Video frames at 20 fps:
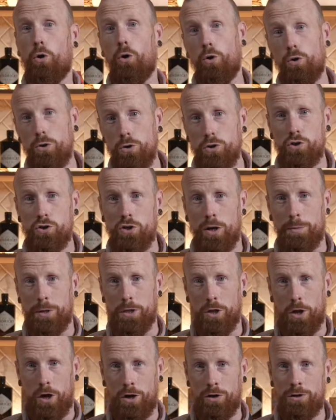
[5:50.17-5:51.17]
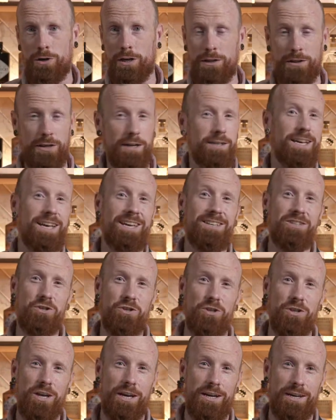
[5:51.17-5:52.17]
all summer long in these
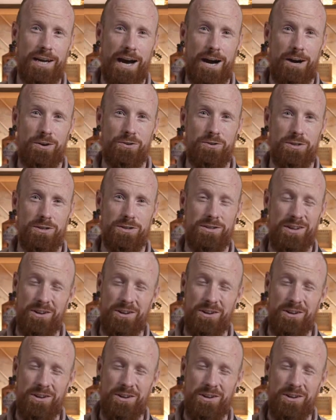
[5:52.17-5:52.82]
insulated houses,